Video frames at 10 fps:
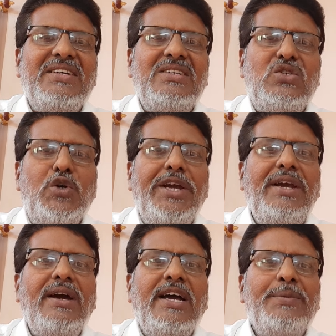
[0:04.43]

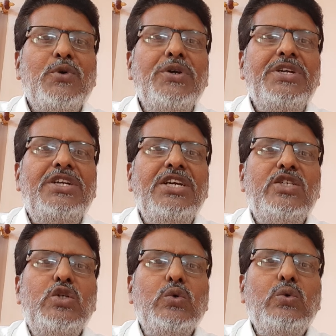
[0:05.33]
Today I am going to
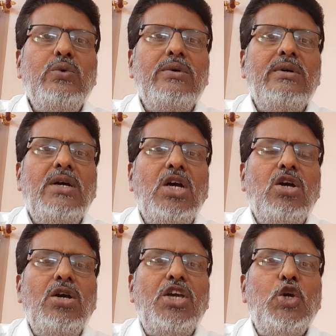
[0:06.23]
teach you
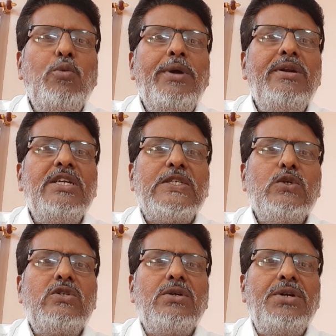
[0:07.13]
Human
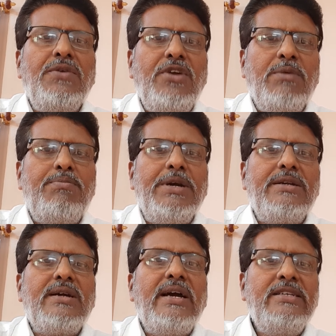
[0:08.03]
Resource
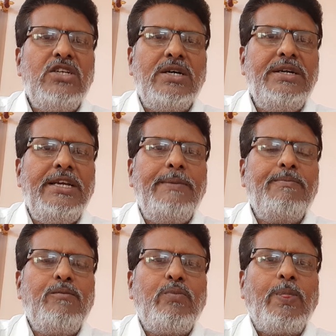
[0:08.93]
Development
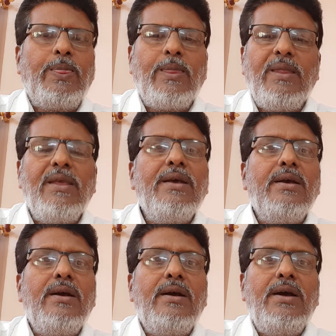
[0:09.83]

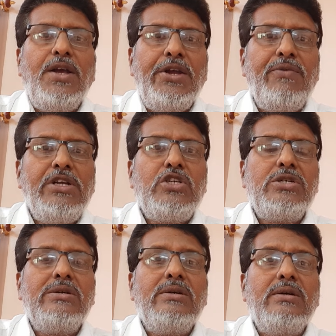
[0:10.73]
in which
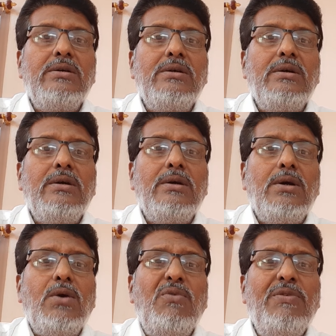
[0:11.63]

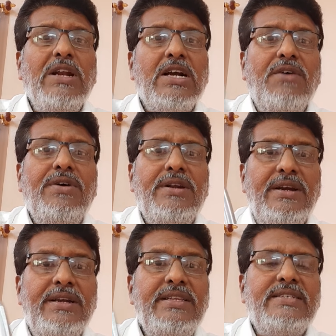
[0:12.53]
we will cover
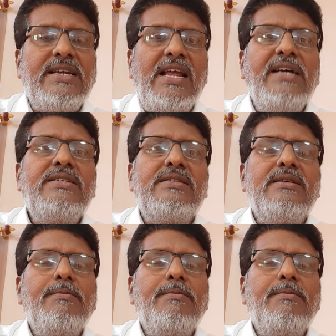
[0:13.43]
in this class